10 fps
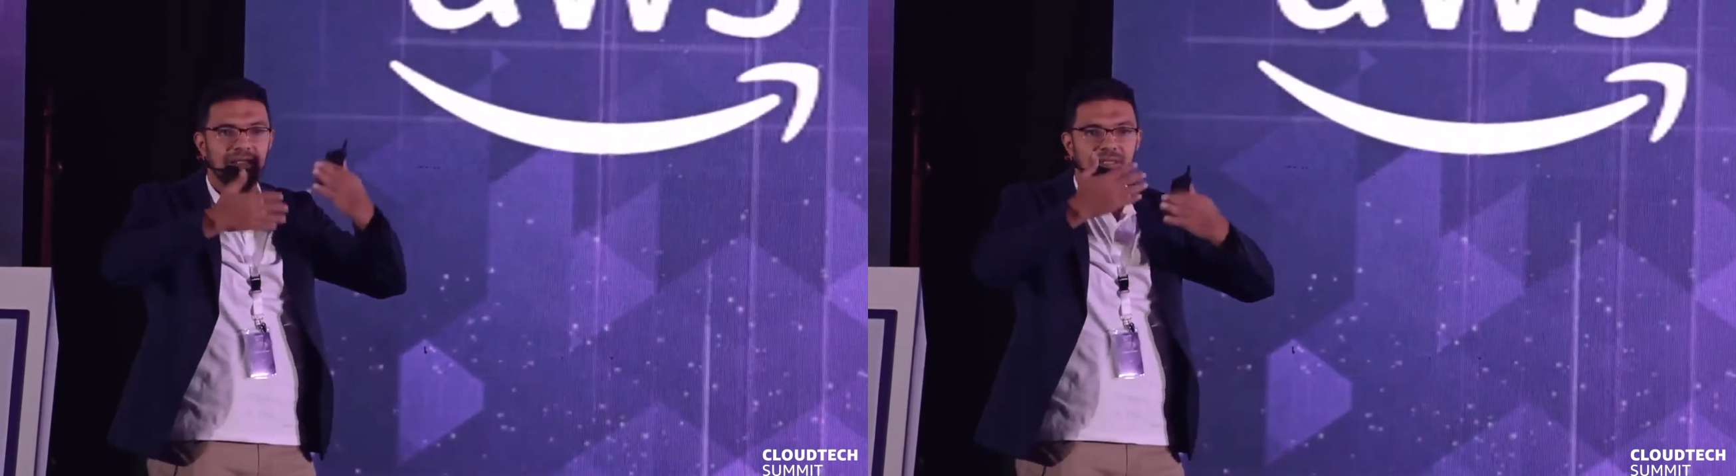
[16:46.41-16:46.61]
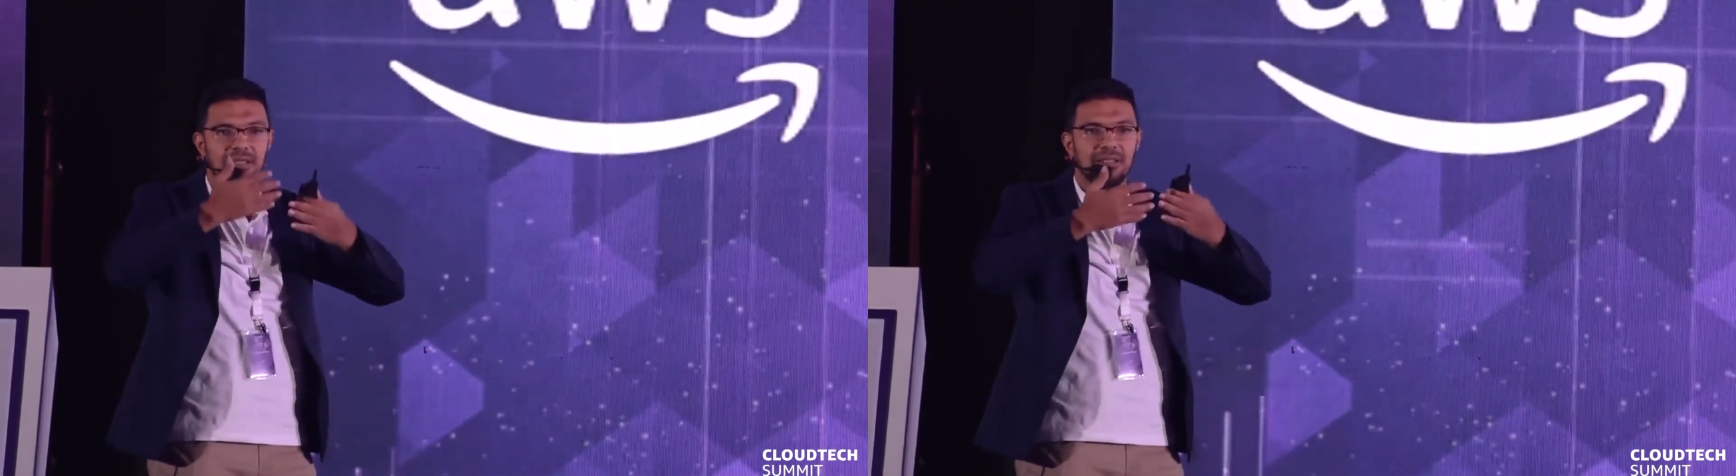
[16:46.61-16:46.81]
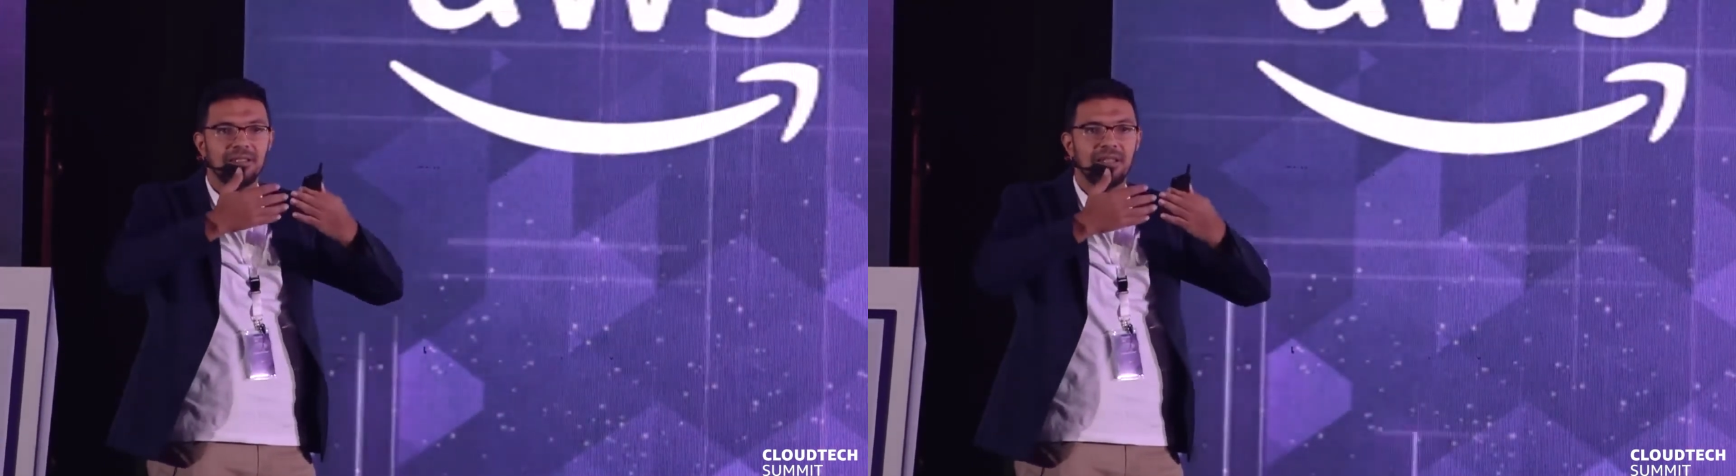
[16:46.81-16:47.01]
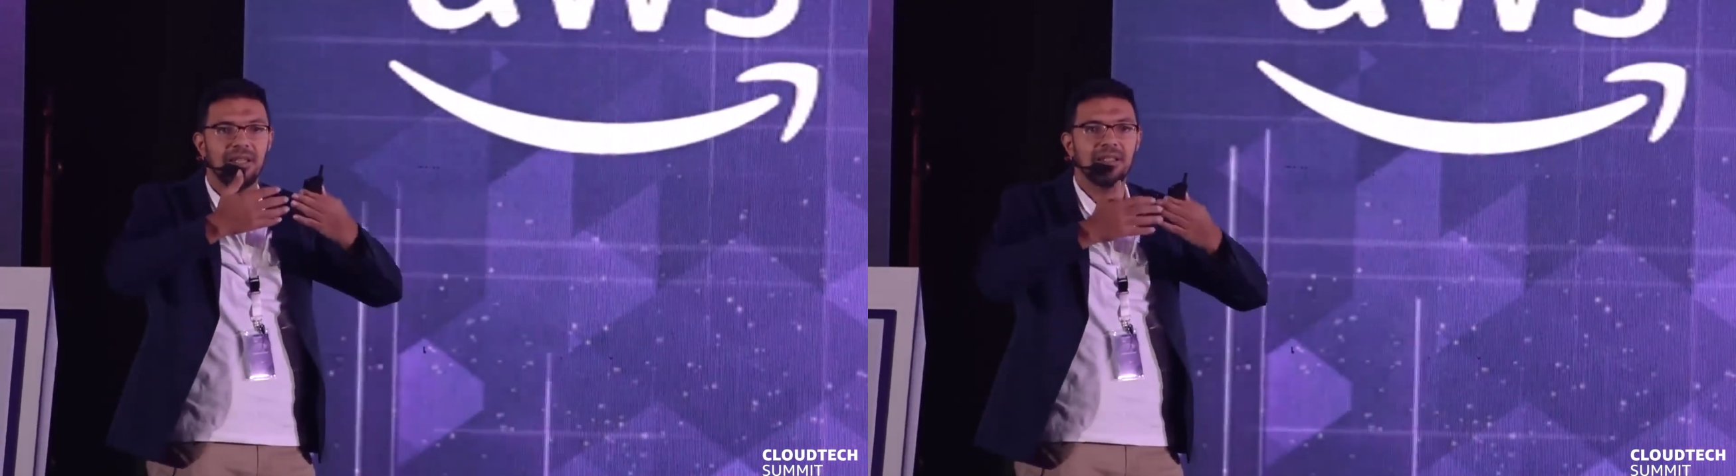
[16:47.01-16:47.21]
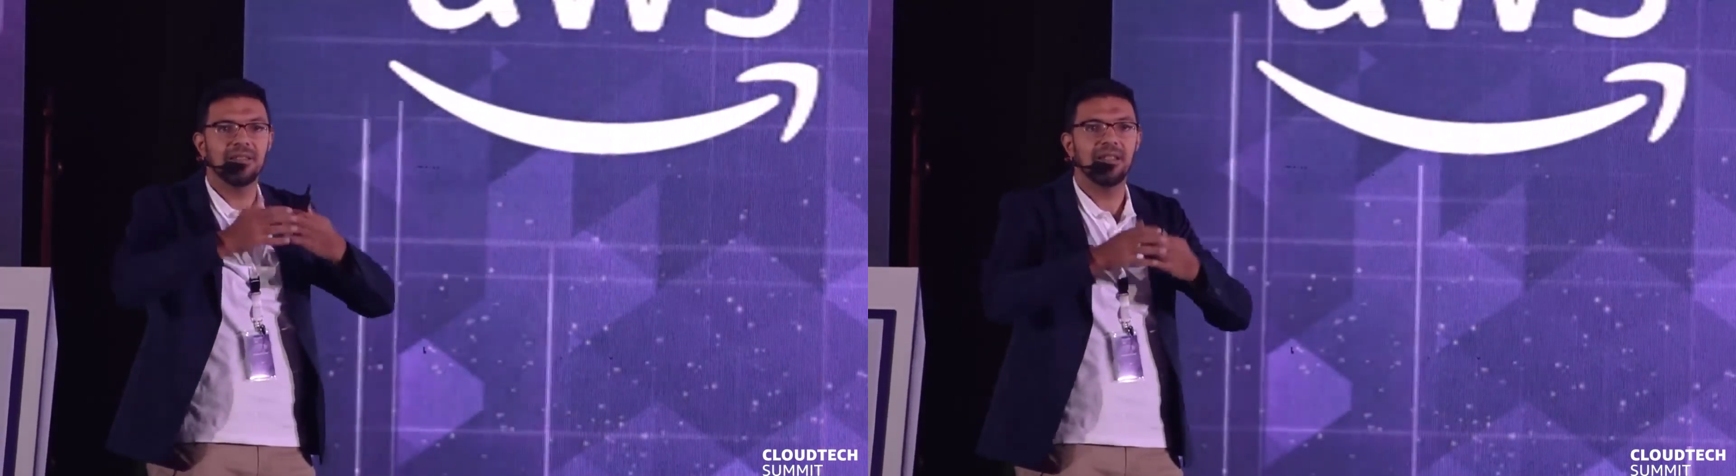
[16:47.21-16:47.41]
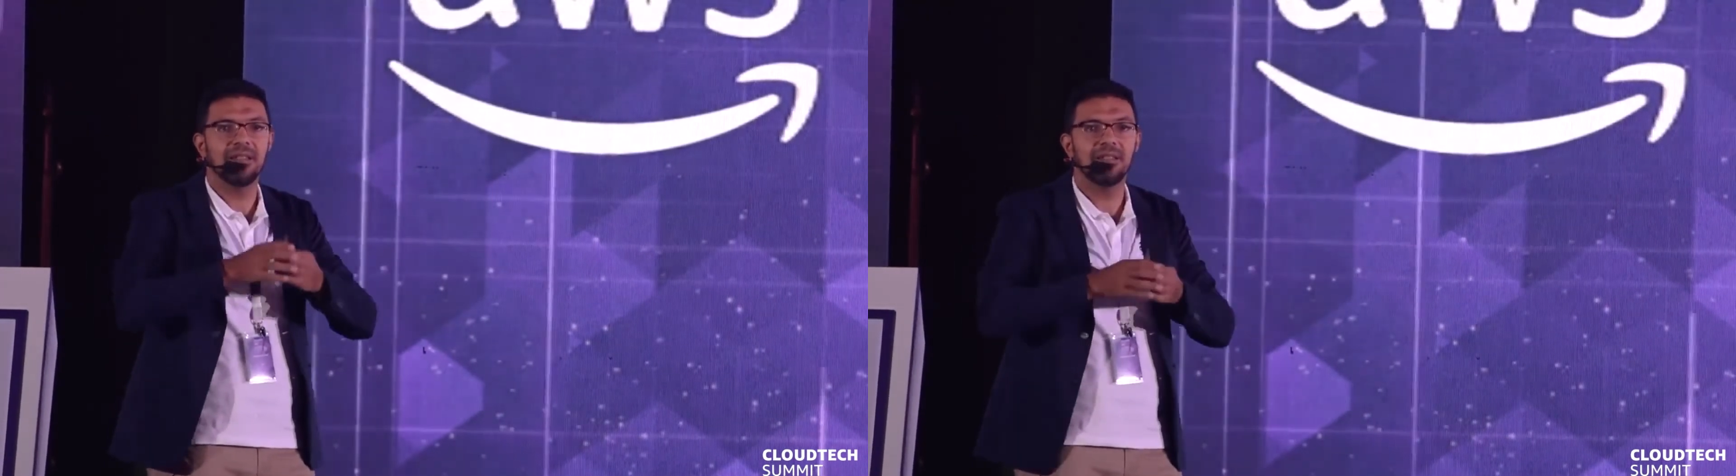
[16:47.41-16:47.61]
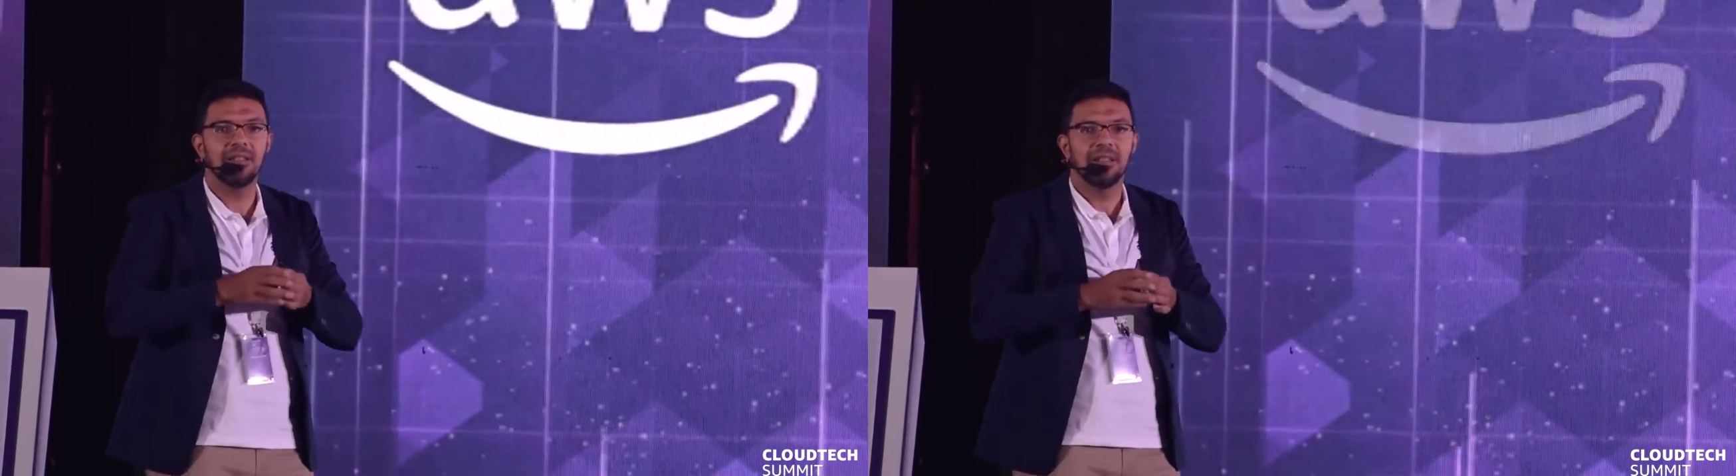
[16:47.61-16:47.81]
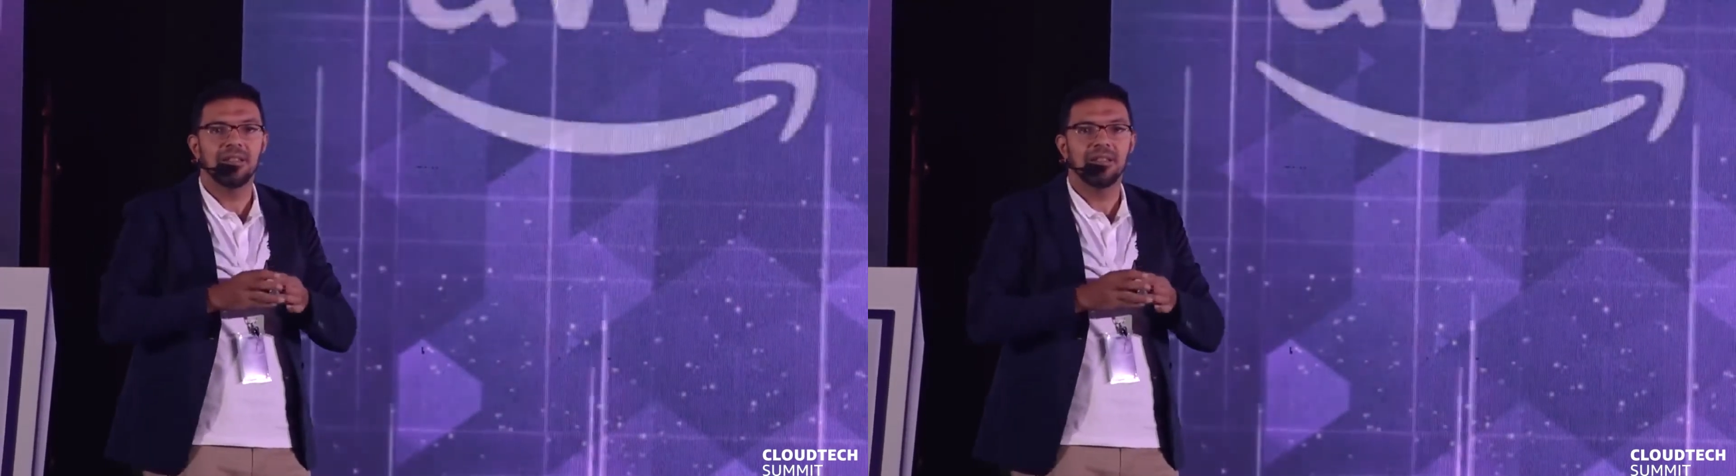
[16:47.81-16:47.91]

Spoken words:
set, and then